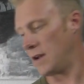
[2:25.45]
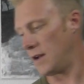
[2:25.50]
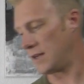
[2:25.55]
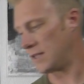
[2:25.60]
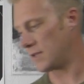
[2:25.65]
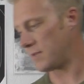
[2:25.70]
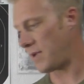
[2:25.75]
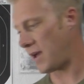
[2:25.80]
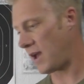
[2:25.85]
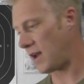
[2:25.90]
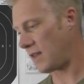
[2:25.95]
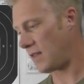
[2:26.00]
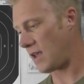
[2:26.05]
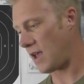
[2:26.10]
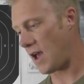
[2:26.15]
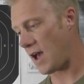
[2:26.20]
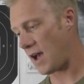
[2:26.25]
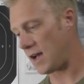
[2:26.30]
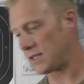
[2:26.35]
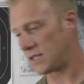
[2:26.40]
It's a pain in
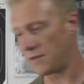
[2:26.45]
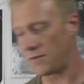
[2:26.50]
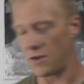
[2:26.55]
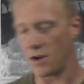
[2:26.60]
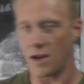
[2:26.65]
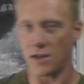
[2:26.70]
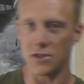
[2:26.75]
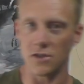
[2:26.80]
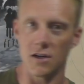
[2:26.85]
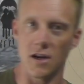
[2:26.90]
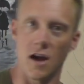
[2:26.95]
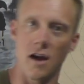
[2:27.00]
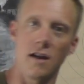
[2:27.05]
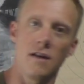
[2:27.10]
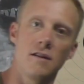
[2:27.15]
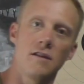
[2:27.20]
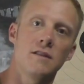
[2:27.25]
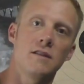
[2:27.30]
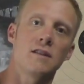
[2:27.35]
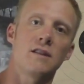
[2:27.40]
the ass if you got your
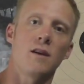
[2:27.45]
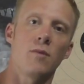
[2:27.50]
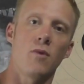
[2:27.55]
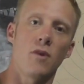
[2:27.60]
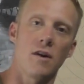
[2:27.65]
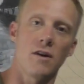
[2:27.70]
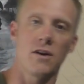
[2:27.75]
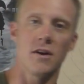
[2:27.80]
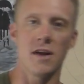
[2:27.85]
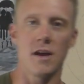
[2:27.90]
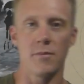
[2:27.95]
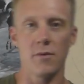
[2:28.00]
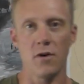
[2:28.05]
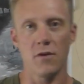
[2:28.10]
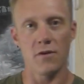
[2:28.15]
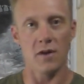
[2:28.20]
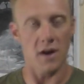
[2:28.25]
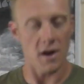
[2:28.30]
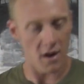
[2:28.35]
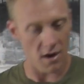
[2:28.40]
gun somewhere on your hip
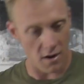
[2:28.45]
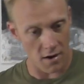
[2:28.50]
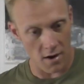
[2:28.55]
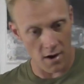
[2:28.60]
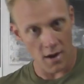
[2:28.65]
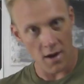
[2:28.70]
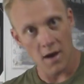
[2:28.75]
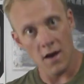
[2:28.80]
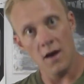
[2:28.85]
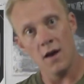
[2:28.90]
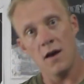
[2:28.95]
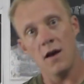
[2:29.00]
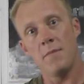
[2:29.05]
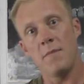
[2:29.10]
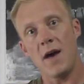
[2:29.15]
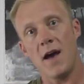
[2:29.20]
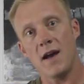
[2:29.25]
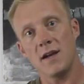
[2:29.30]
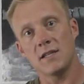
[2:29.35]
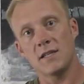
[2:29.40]
over here,
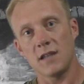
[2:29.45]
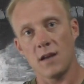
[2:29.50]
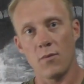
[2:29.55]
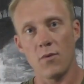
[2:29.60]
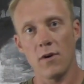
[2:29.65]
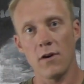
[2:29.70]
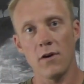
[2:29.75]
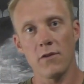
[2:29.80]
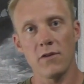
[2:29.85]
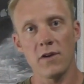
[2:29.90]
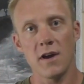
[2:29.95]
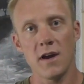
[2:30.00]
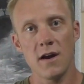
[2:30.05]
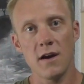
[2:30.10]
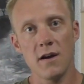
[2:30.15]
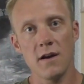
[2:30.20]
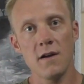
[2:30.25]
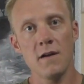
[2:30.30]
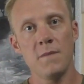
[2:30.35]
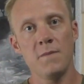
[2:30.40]
mag somewhere over
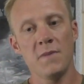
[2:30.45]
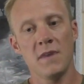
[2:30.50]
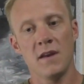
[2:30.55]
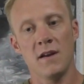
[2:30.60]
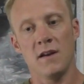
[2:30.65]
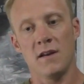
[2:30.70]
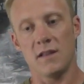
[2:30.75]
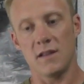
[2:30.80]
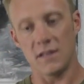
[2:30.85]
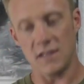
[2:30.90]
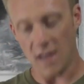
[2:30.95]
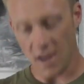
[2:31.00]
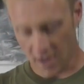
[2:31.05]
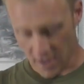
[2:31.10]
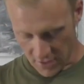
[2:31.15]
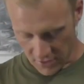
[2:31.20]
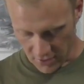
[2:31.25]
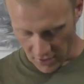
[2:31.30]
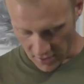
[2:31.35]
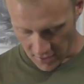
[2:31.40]
here. The
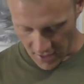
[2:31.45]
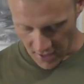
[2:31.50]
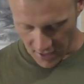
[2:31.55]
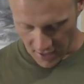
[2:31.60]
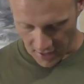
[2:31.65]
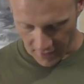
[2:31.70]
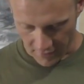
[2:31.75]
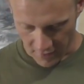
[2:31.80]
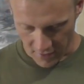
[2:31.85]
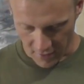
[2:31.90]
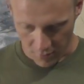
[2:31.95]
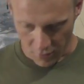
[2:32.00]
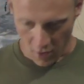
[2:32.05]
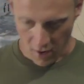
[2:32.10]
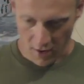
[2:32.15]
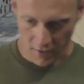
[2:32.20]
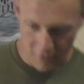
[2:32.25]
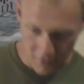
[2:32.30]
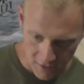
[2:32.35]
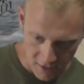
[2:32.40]
second you start taking everything
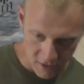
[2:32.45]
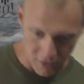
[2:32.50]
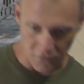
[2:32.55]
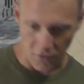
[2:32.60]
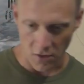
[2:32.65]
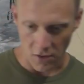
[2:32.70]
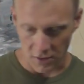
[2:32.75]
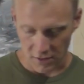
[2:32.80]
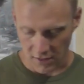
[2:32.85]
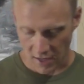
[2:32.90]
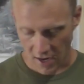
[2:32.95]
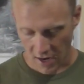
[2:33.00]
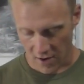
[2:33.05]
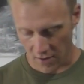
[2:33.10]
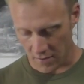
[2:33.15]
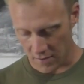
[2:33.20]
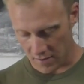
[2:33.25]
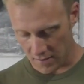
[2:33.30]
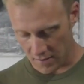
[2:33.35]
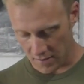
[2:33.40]
apart, everything just falls
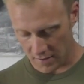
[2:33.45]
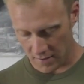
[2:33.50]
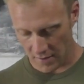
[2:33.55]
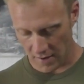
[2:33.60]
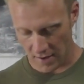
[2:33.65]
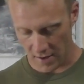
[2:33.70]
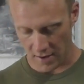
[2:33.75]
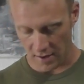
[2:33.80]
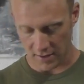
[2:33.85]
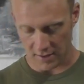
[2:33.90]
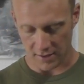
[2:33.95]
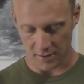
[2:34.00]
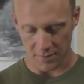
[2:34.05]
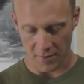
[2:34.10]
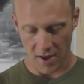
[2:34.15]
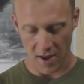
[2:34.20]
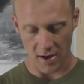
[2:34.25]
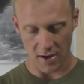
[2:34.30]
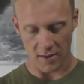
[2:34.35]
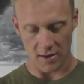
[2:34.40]
down, and it's a
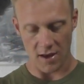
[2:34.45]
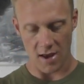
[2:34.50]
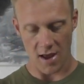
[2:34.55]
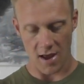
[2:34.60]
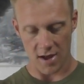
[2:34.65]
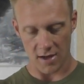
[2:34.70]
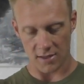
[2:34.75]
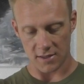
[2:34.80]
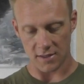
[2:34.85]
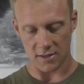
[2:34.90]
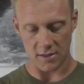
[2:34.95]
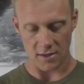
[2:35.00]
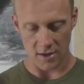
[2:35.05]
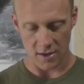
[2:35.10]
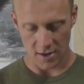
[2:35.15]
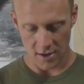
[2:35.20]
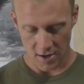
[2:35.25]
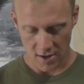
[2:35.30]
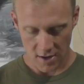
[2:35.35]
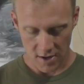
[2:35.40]
pain in the ass
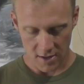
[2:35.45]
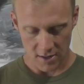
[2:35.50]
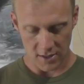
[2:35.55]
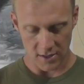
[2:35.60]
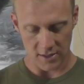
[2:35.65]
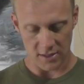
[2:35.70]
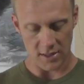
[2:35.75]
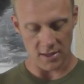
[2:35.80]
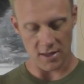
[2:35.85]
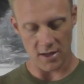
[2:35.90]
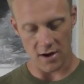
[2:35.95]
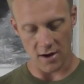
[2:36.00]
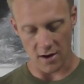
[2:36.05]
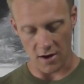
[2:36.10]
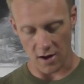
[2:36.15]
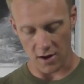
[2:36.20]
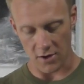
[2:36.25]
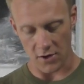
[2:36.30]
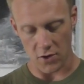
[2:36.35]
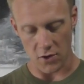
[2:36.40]
to sit there
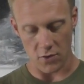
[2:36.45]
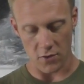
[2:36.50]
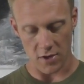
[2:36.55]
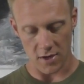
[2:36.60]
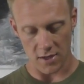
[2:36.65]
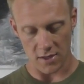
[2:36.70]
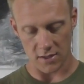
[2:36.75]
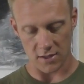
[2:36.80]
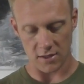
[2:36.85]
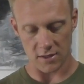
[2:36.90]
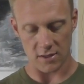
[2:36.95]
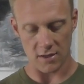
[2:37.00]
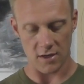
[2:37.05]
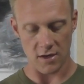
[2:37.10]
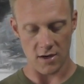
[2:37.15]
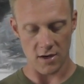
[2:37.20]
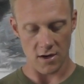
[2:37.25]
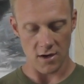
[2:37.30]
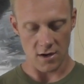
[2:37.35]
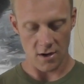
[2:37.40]
and undo this
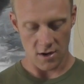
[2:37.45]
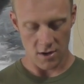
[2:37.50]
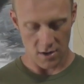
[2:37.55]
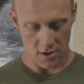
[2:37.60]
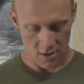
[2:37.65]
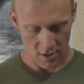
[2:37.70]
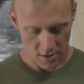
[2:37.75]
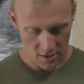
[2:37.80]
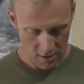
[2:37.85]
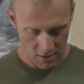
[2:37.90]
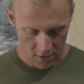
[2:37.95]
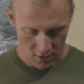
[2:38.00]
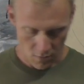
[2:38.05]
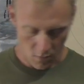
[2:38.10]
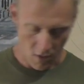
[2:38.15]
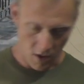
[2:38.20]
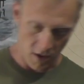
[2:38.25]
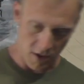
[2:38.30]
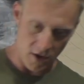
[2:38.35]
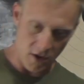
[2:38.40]

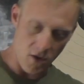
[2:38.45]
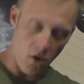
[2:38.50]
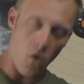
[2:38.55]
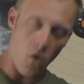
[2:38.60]
while you're